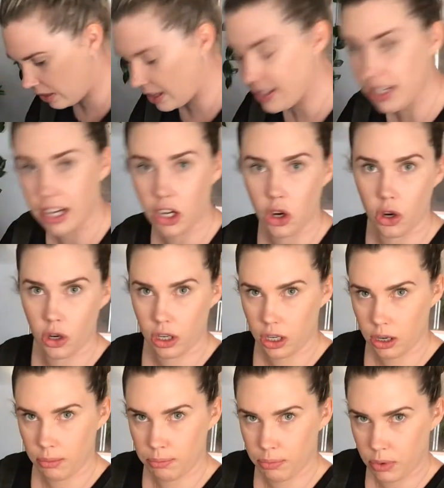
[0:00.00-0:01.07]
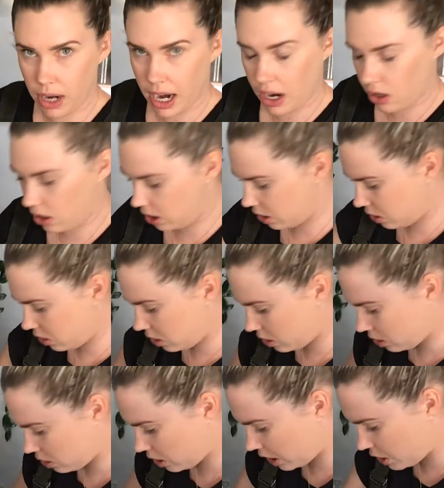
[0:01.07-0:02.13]
they start going brown and
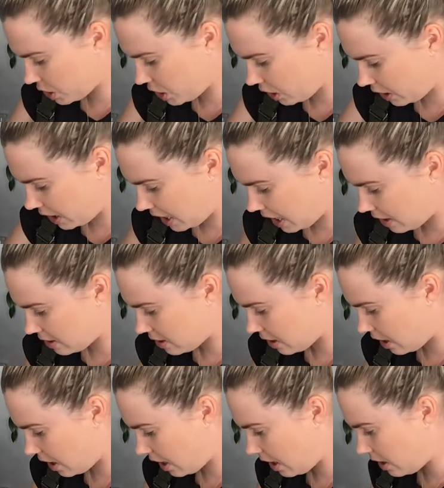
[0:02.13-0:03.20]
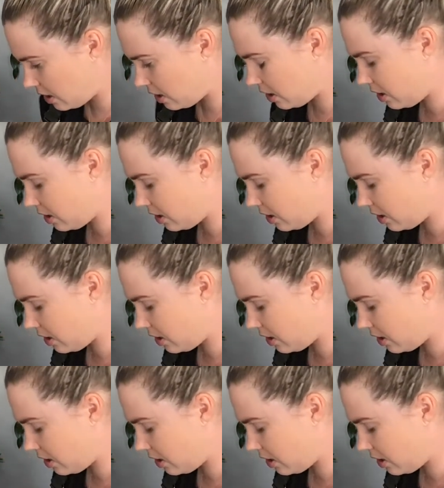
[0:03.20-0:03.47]
crunchy on the outside.